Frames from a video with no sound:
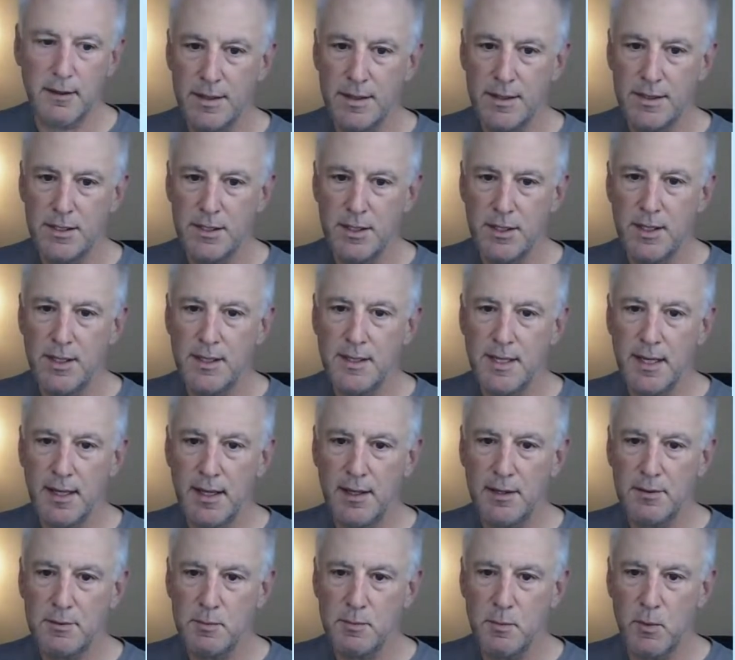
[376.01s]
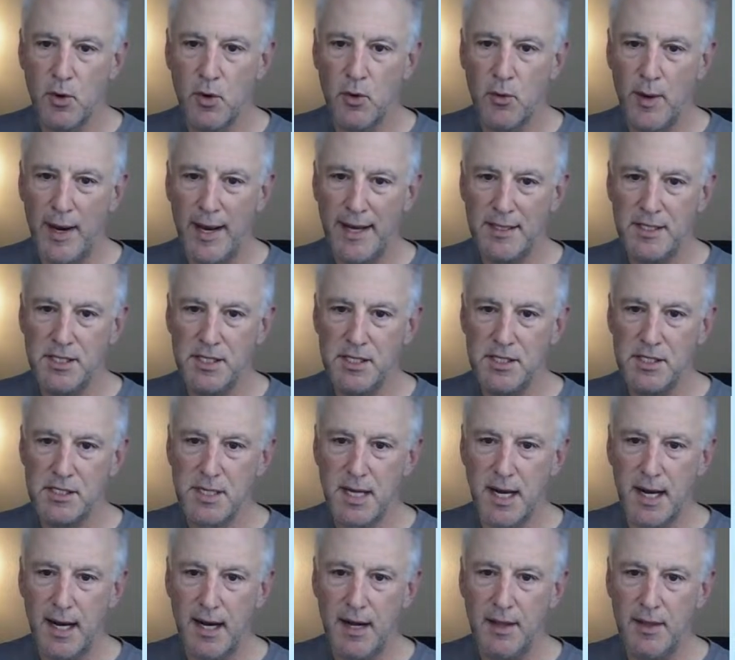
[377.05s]
So you can tell it's more ranchy
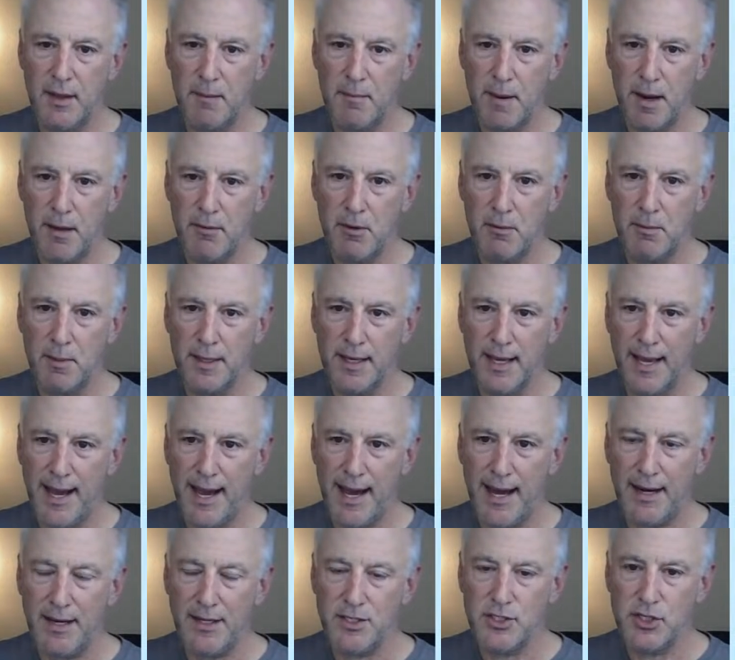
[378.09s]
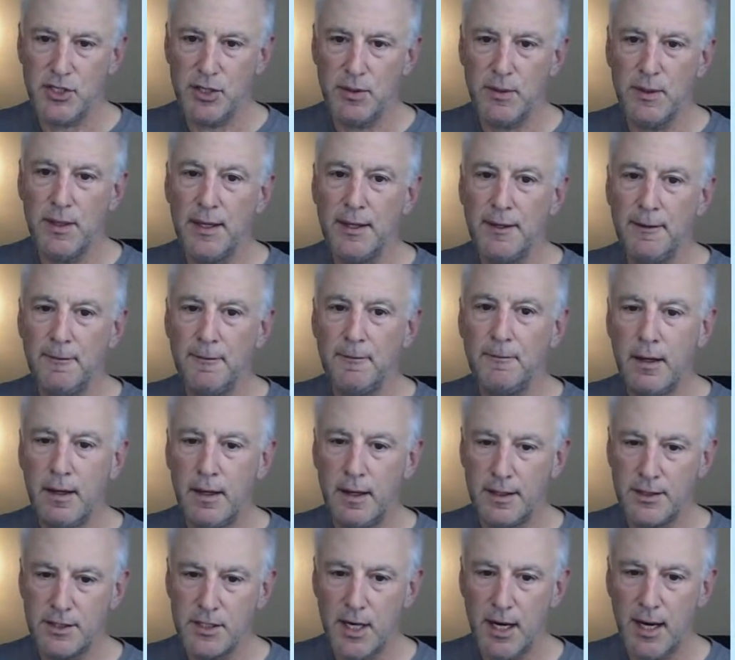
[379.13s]
style. They probably added to it on
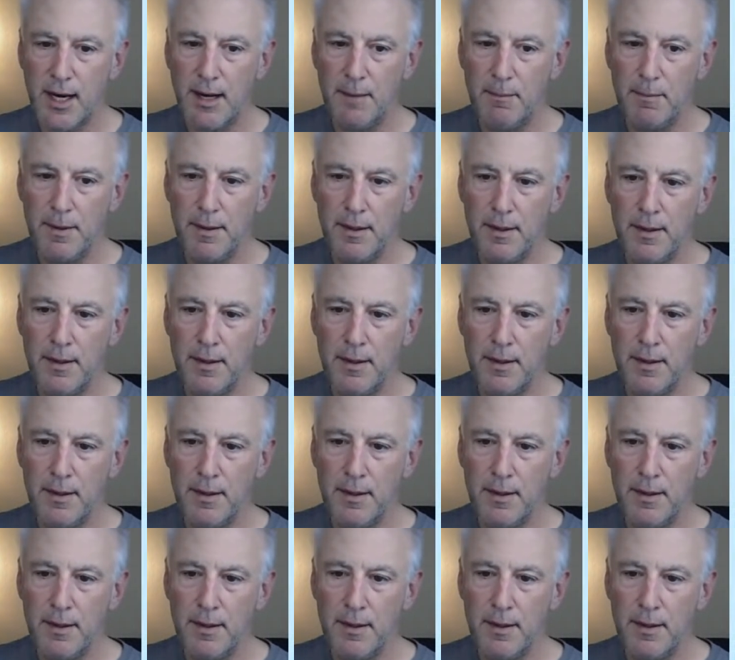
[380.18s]
top.